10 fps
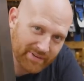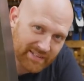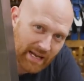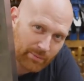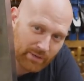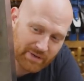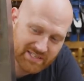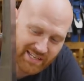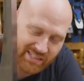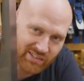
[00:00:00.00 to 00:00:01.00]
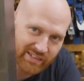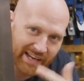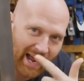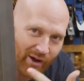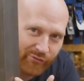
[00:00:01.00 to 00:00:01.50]
and today we're going to be taking a look
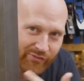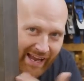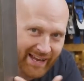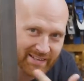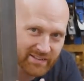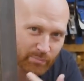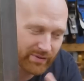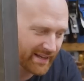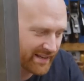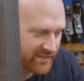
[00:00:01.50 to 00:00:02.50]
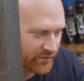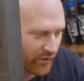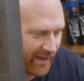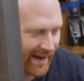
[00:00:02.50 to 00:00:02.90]
at how flat does a plane sole